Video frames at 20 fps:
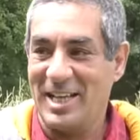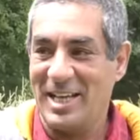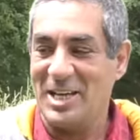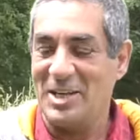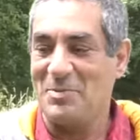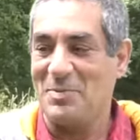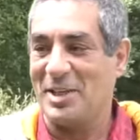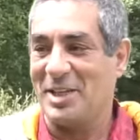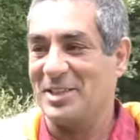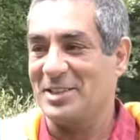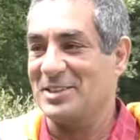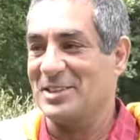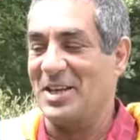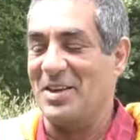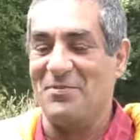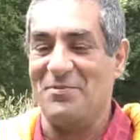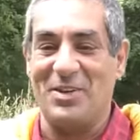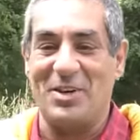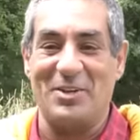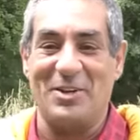A, because
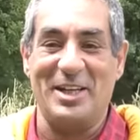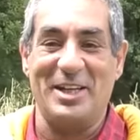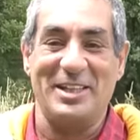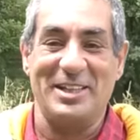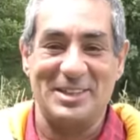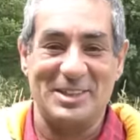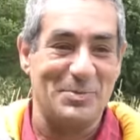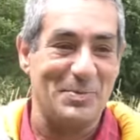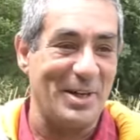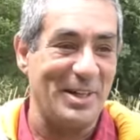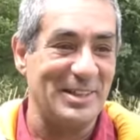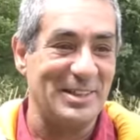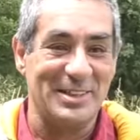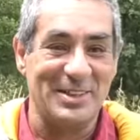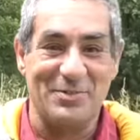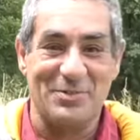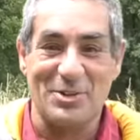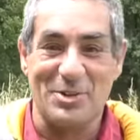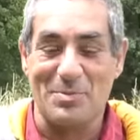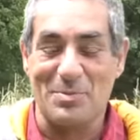they're very
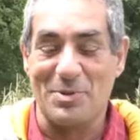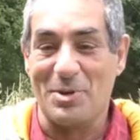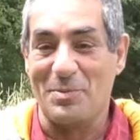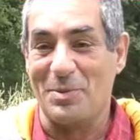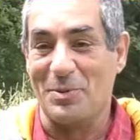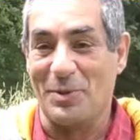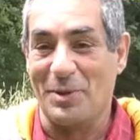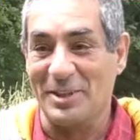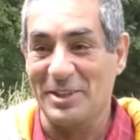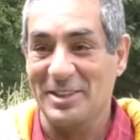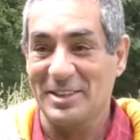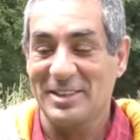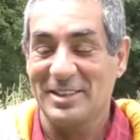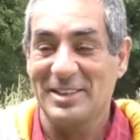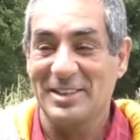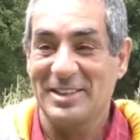expensive for a proper one.